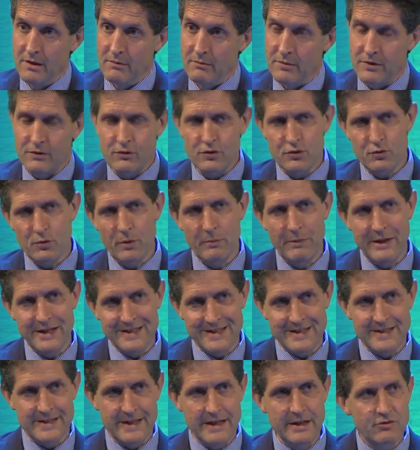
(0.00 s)
But of course, what makes
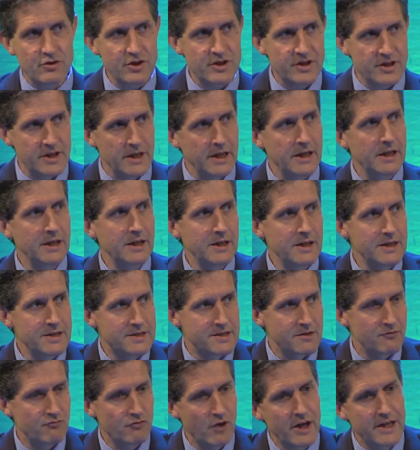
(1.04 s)
this interesting is
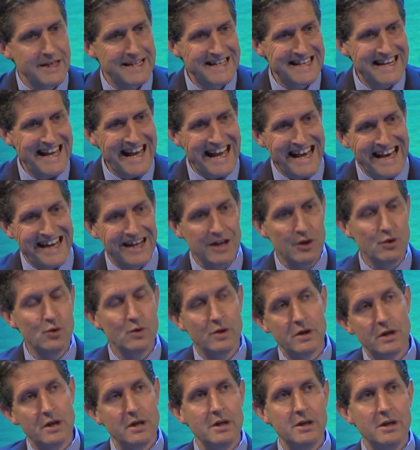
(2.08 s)
that right now,
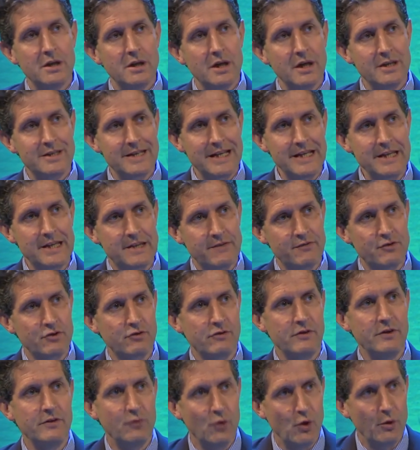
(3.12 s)
a tenth of a
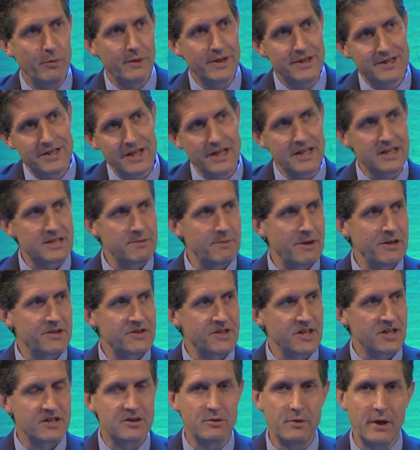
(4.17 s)
degree of warming takes about
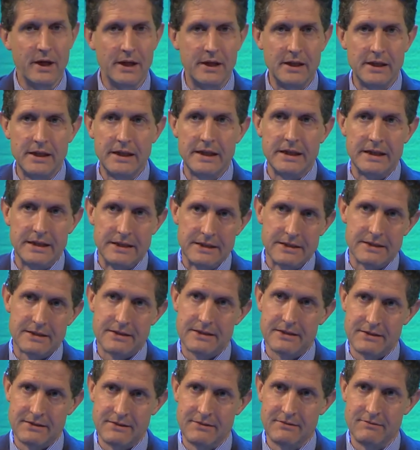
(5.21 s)
6 to 8
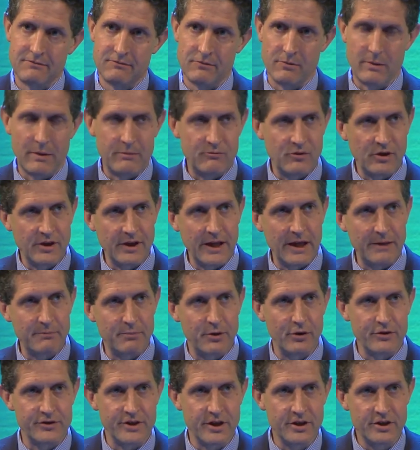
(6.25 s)
years, remembering that
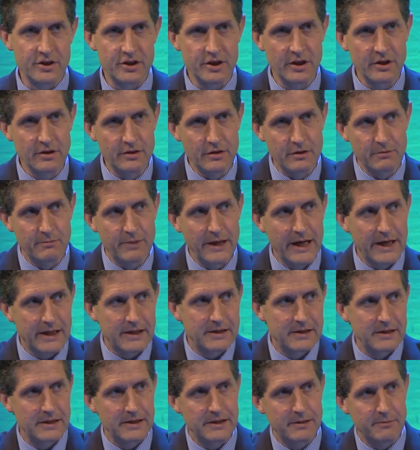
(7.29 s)
plot I showed you back
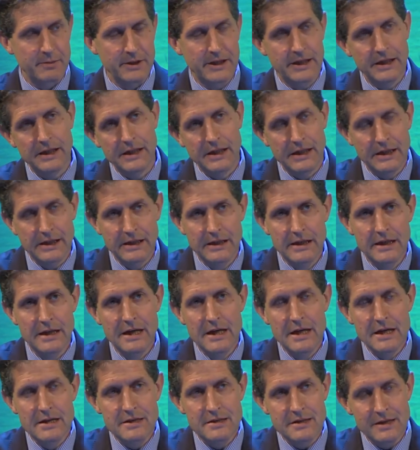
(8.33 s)
at the beginning.
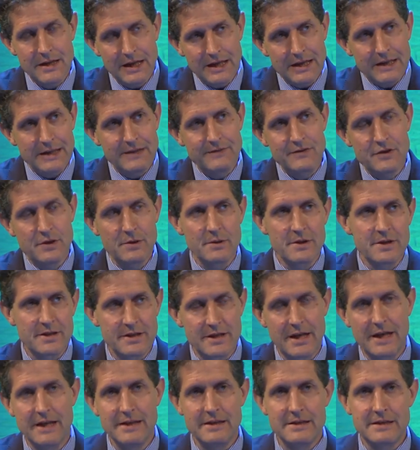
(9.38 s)
So that gives you a
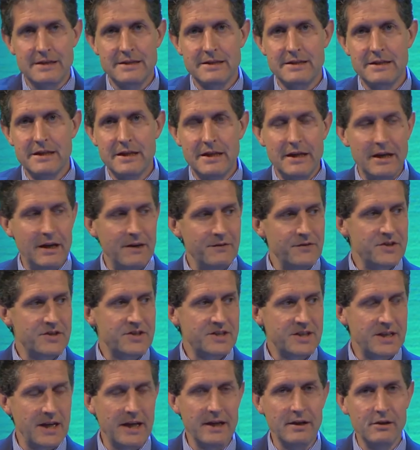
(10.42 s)
sense of the
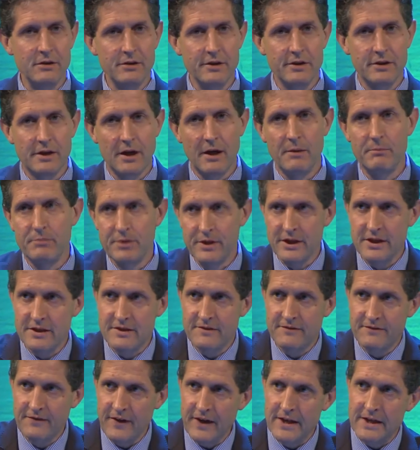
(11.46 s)
scale that companies
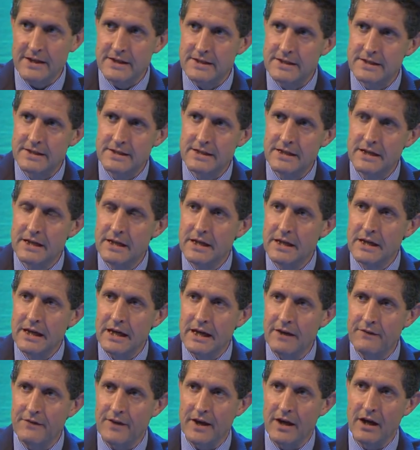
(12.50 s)
face
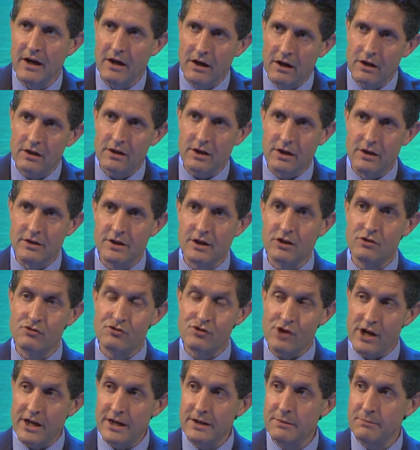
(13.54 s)
if they are going to
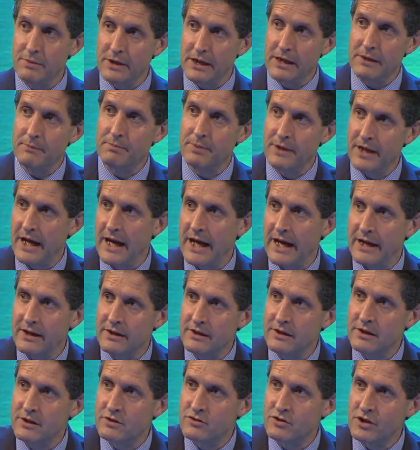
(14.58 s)
credibly
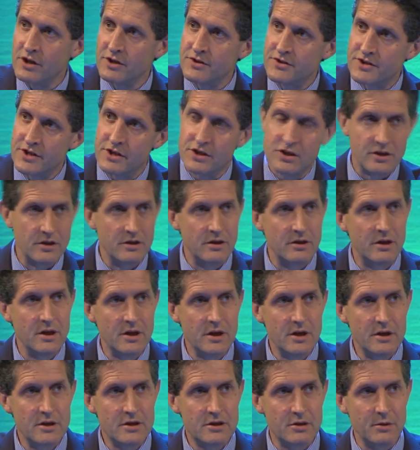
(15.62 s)
plan a transition
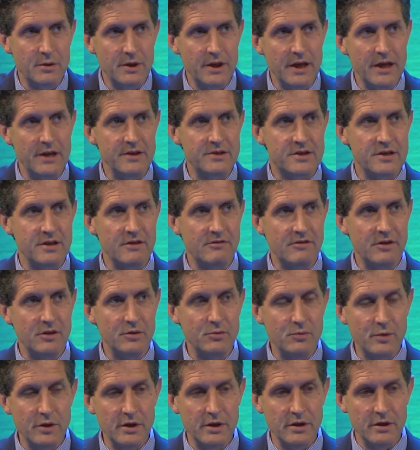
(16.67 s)
to a net zero
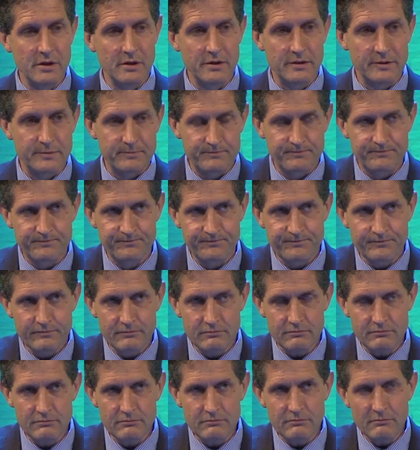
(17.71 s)
world.
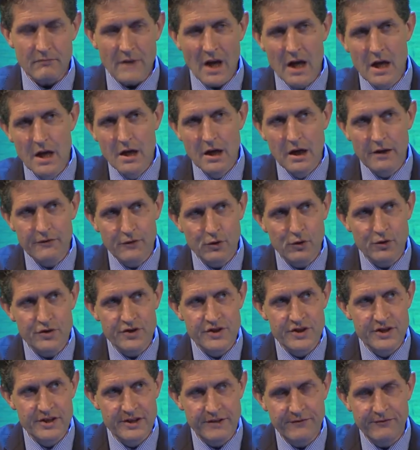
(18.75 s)
Of
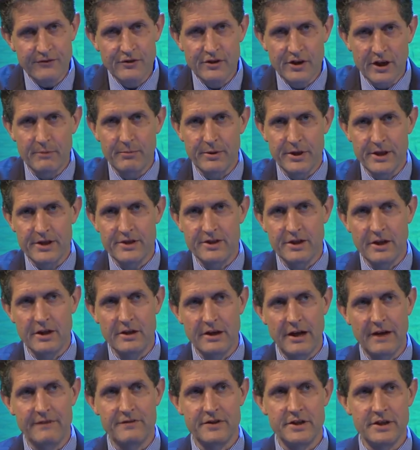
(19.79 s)
course, different companies are going to
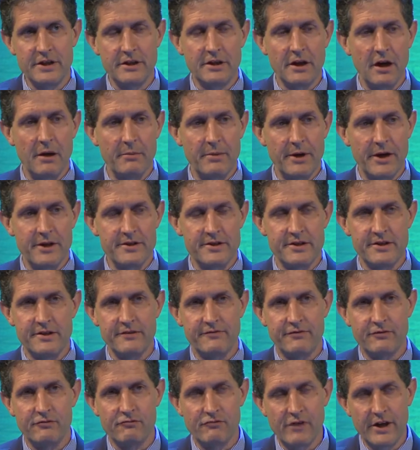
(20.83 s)
have to decarbonize at
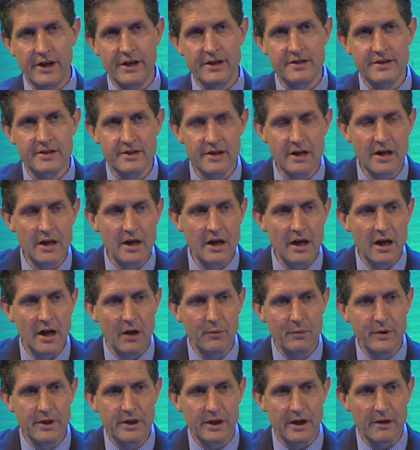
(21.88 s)
different rates, and
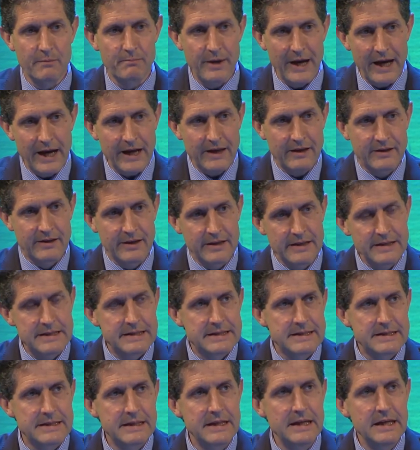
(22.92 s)
we can unpack
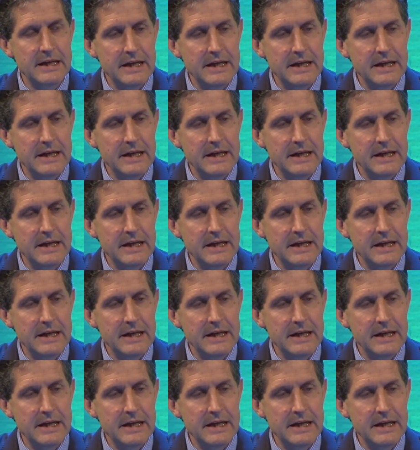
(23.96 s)
this.